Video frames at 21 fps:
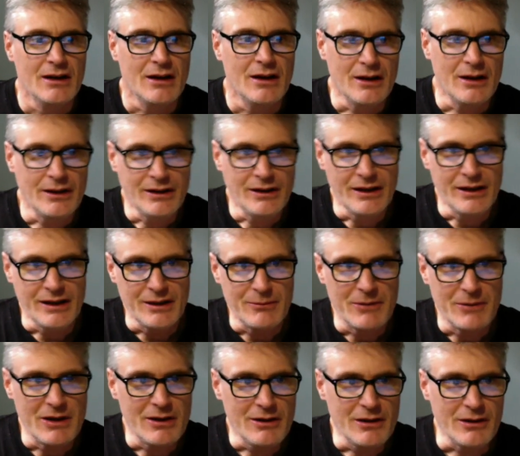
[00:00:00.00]
unlike
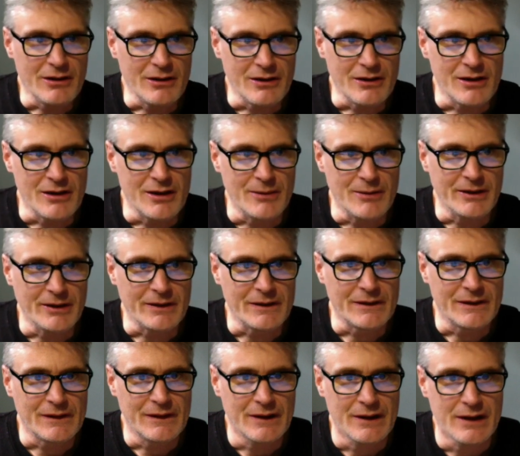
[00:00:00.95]
American
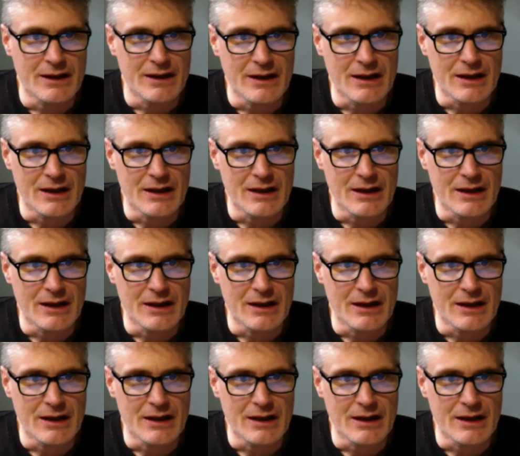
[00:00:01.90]
comics,